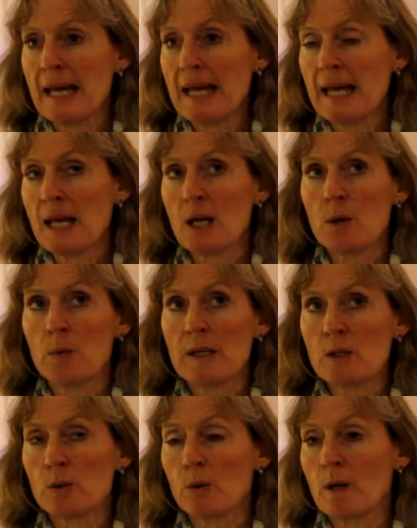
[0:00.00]
Here
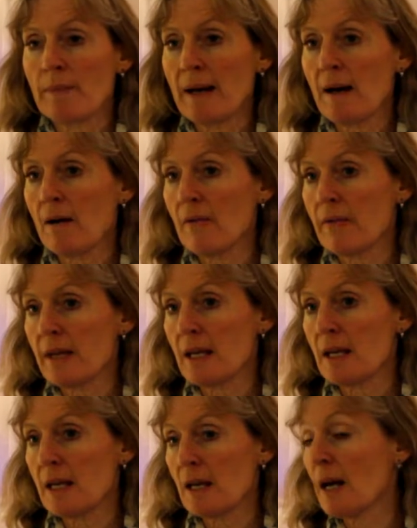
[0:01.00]
we talk about
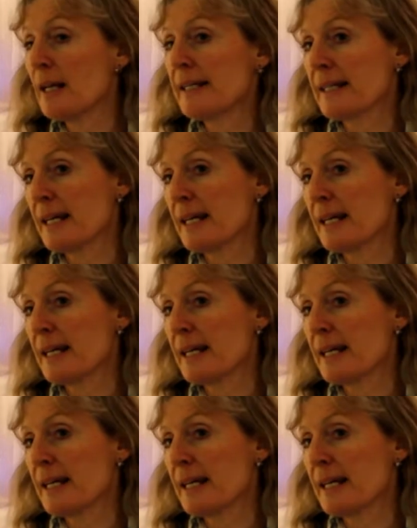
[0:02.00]
the early